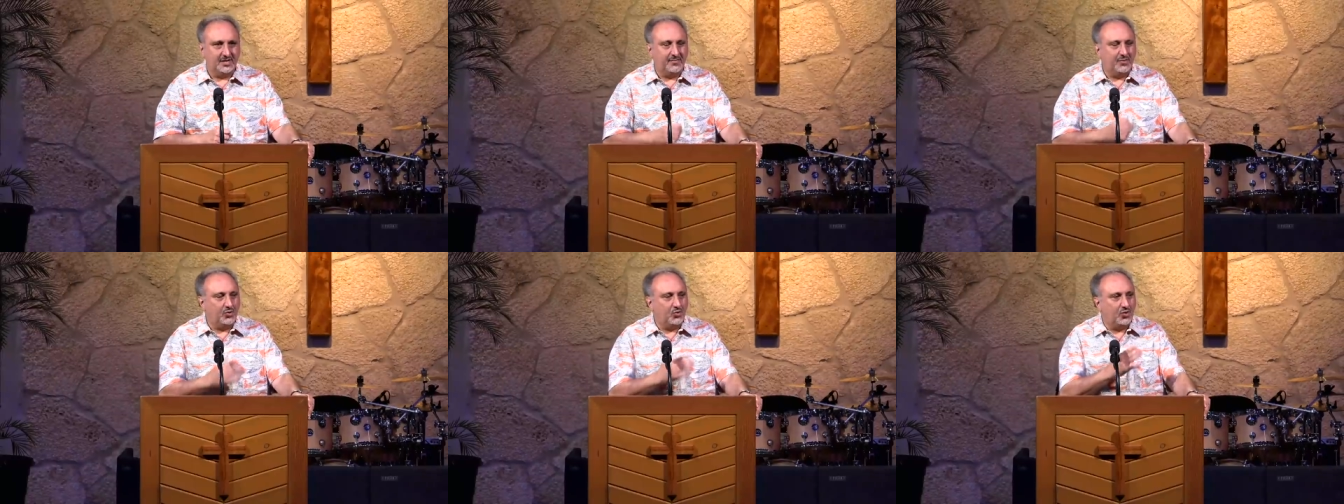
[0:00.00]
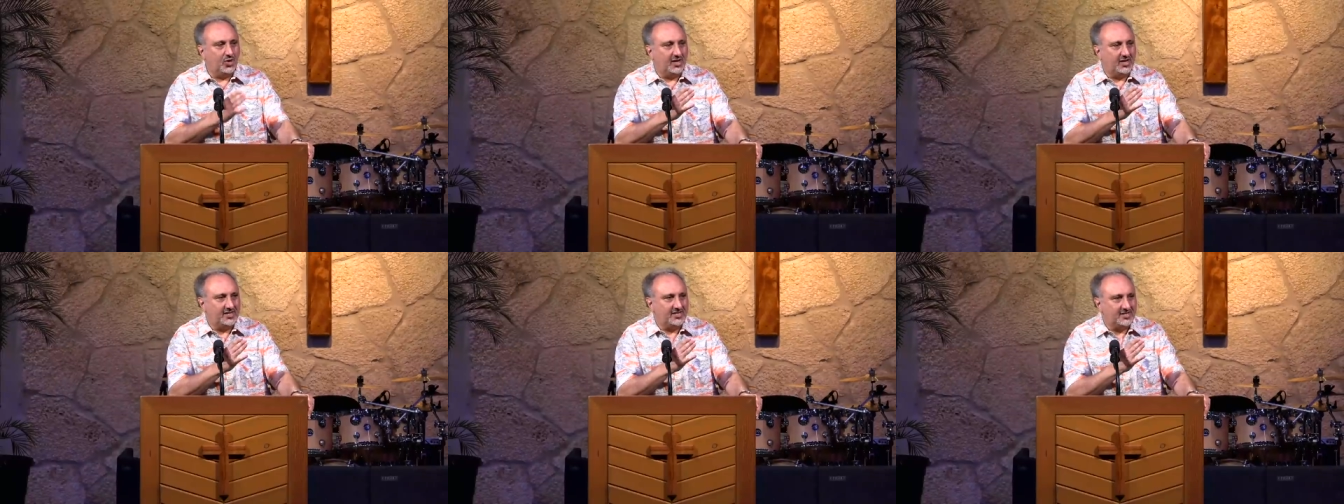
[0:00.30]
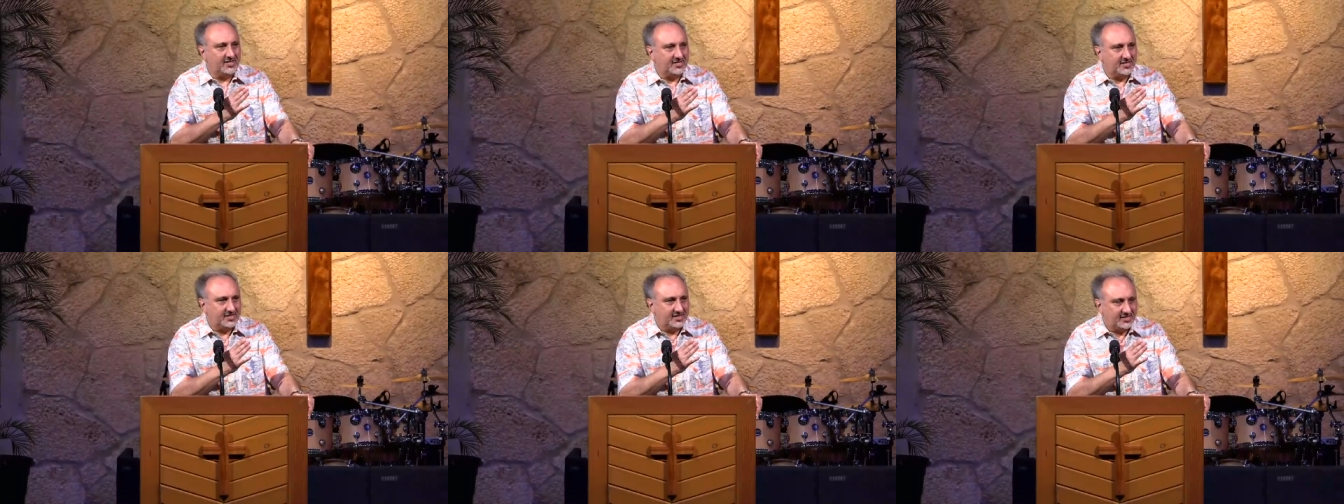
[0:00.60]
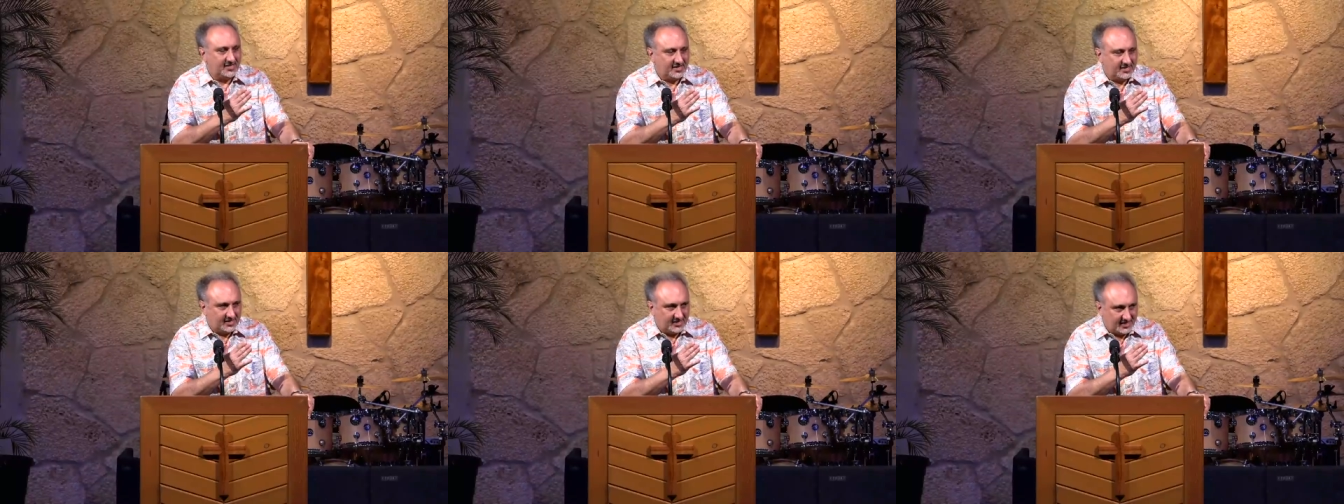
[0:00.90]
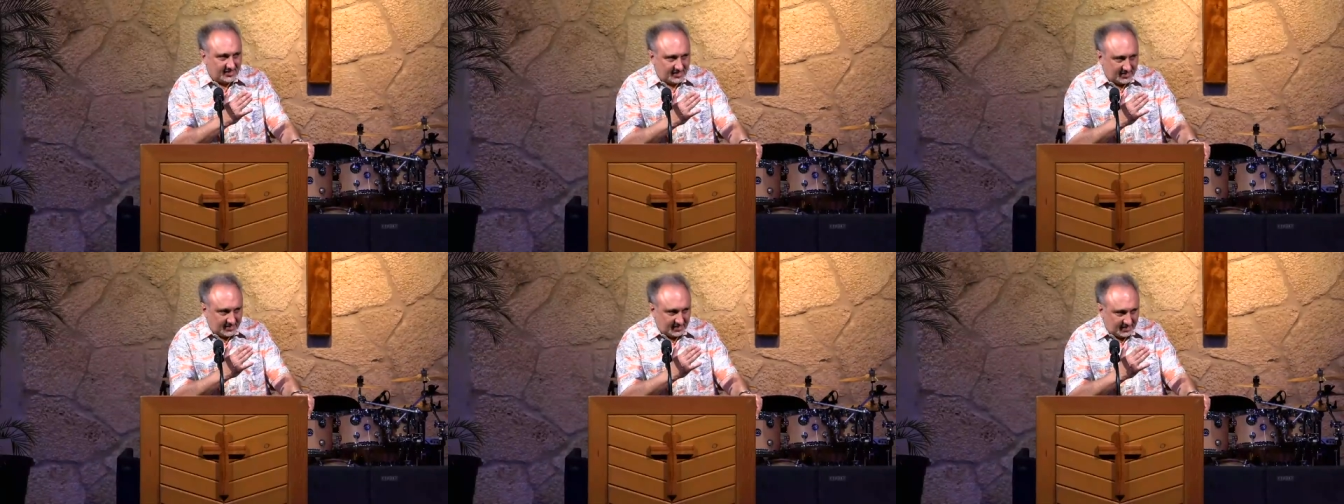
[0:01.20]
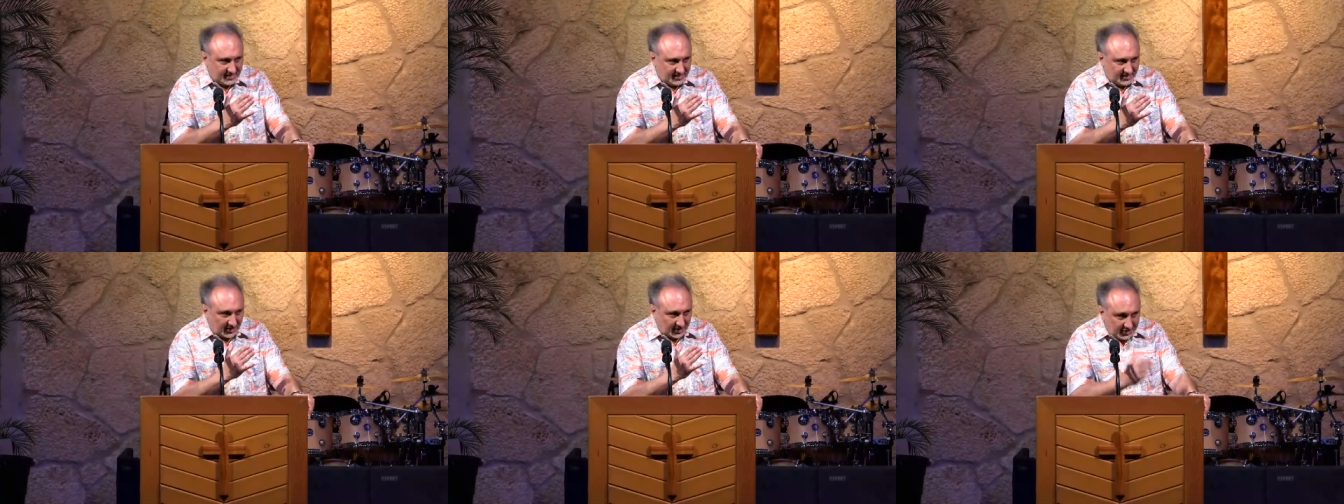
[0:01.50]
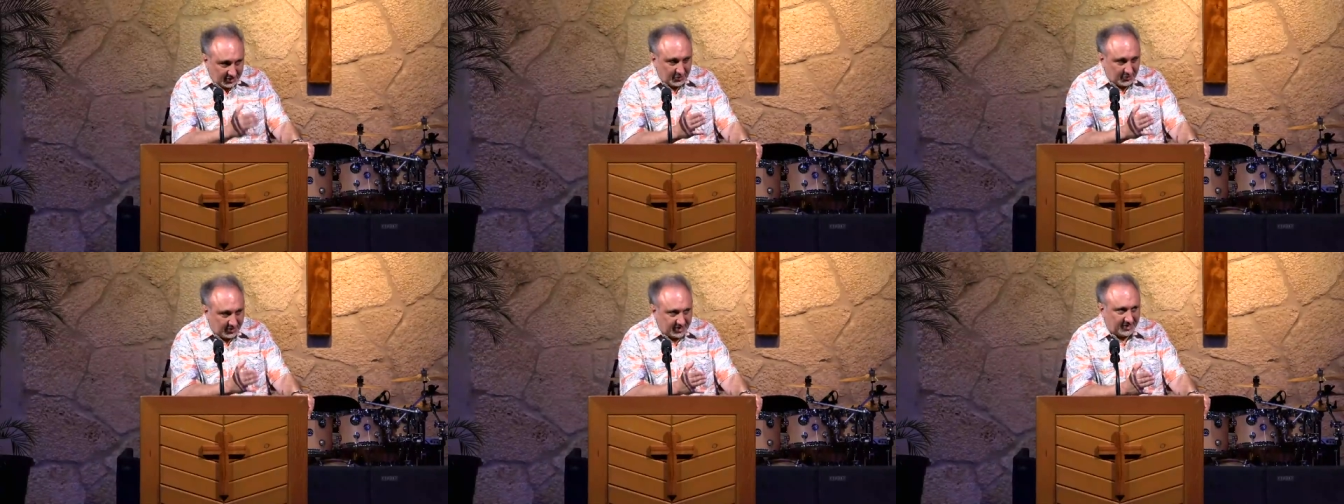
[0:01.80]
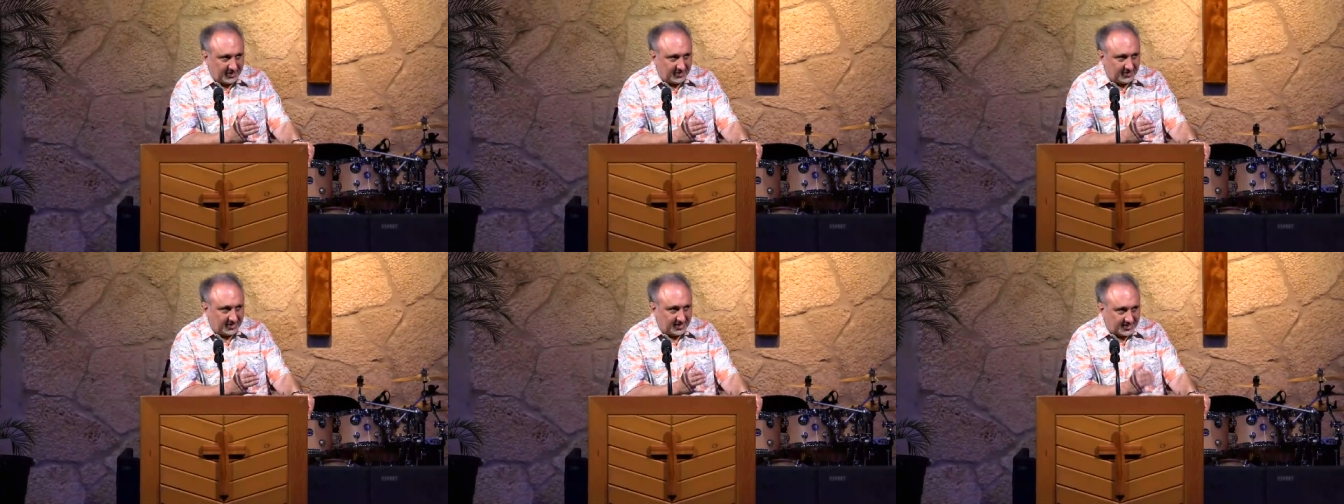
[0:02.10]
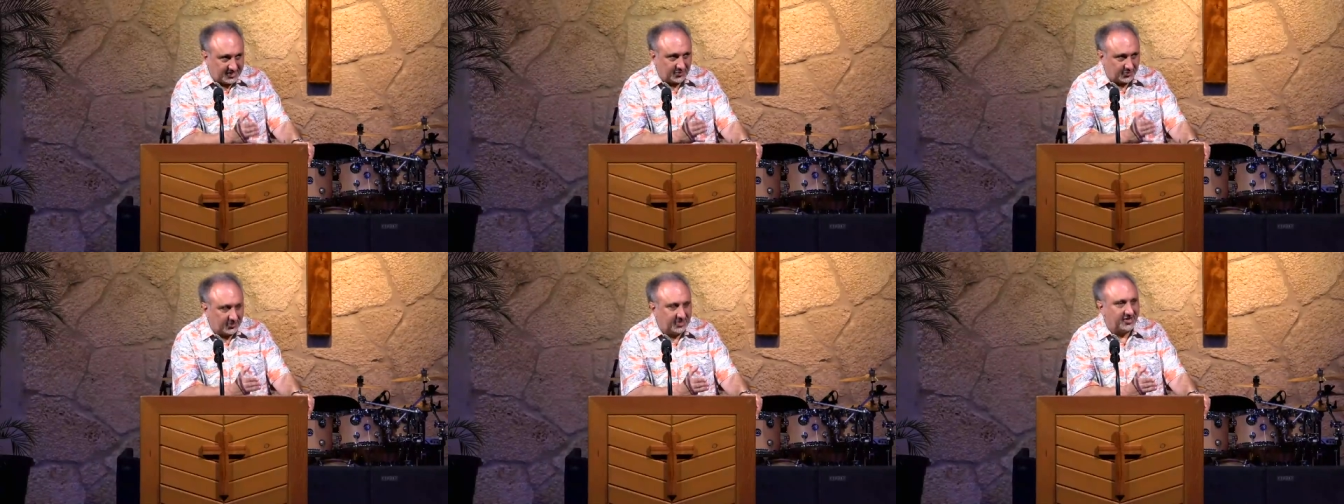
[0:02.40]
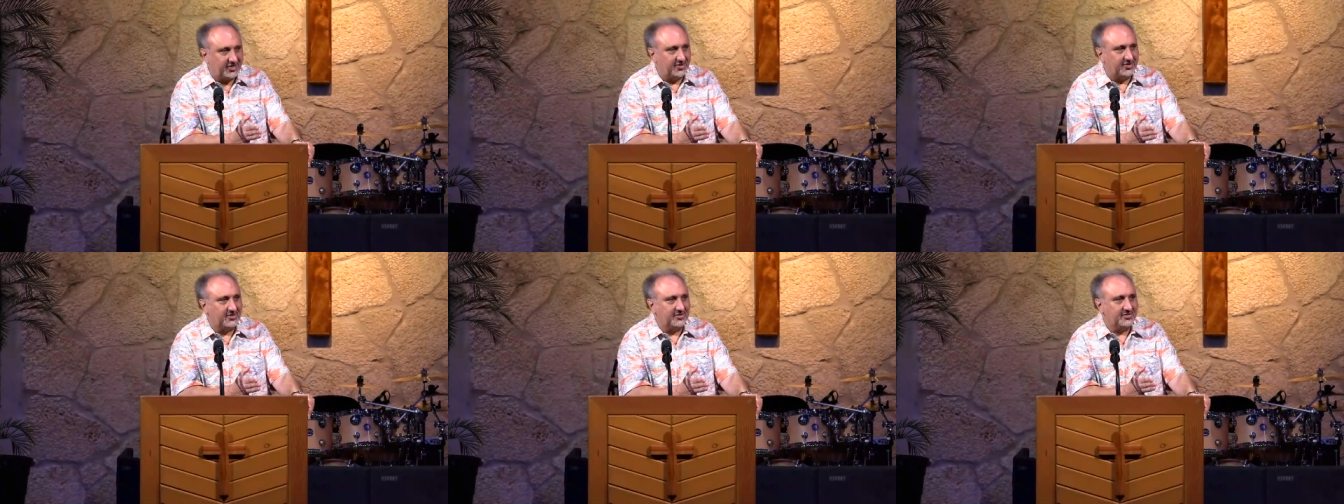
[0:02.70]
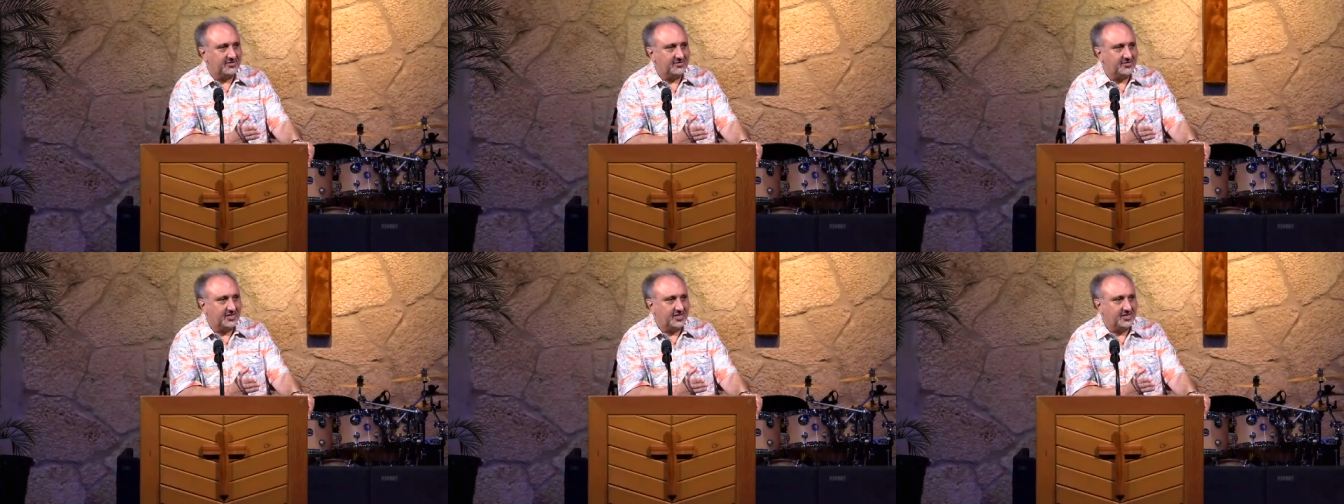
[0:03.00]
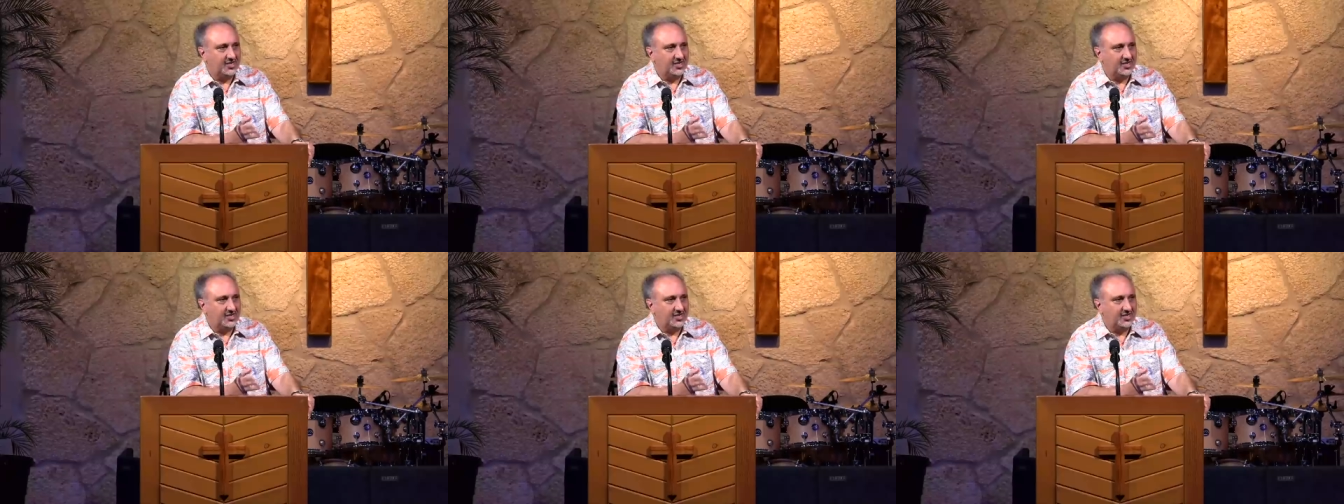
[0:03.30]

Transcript: Number one, are you real? Is it real?